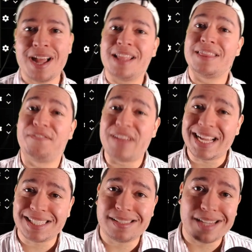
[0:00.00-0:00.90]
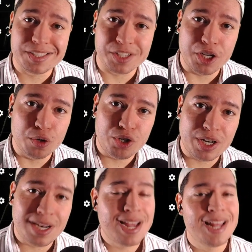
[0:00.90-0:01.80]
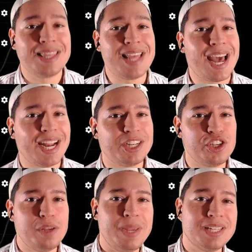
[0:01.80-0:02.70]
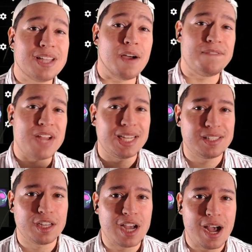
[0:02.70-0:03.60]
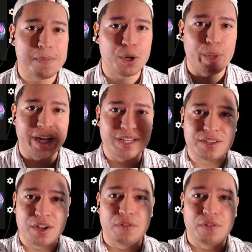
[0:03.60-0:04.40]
The fastest execution, that actually means how fast the combo is,